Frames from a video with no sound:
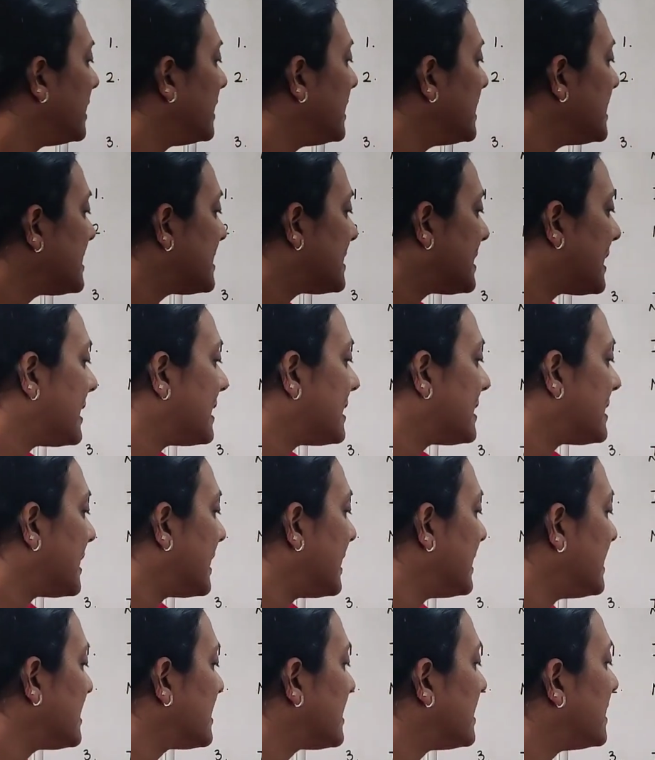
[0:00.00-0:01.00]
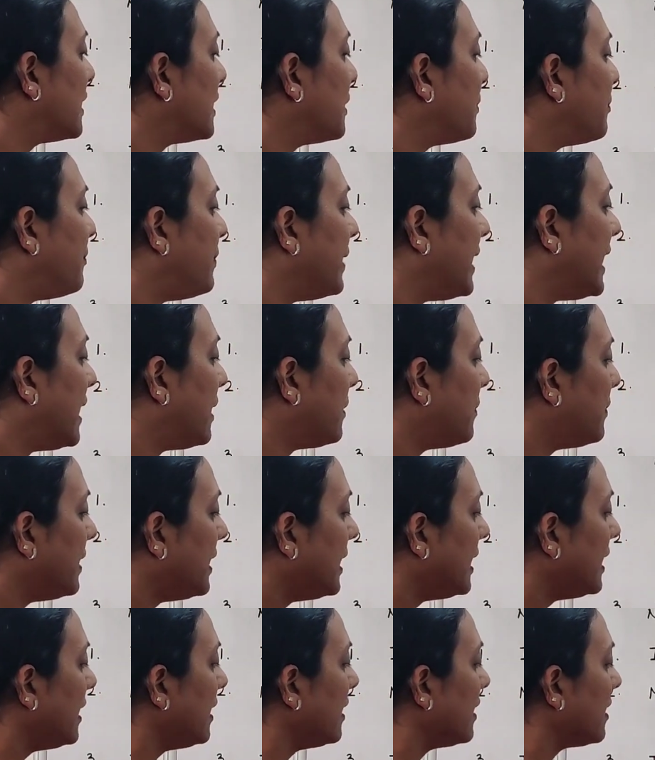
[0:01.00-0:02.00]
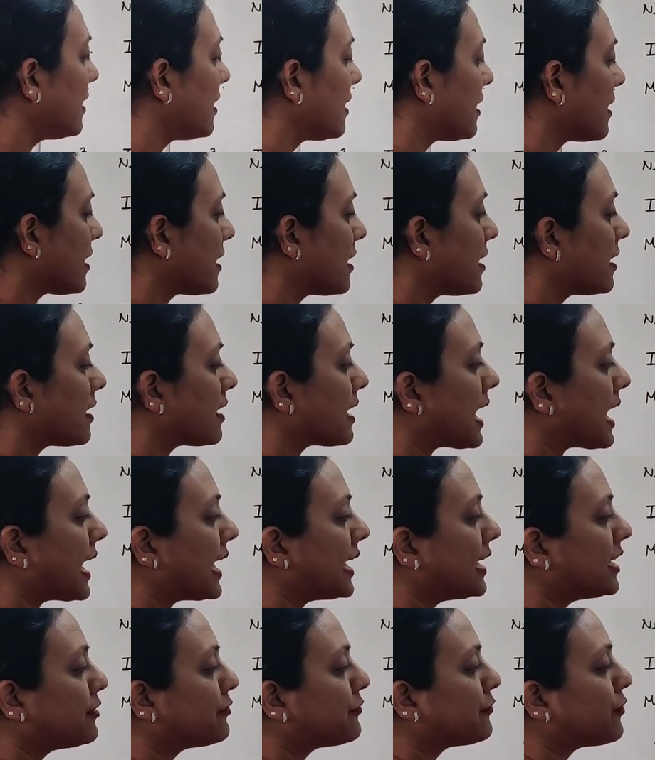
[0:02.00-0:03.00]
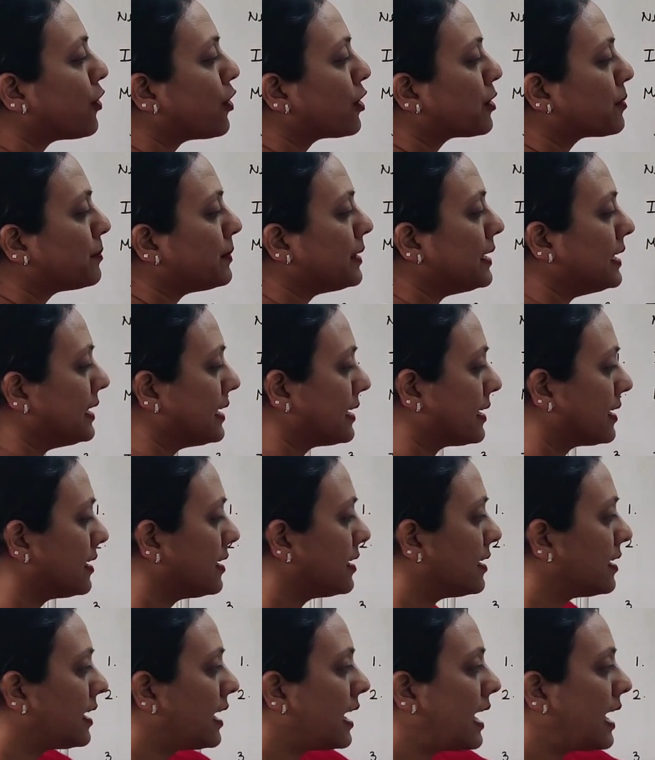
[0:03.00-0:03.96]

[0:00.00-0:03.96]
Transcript: This sentence, the baby cried for milk.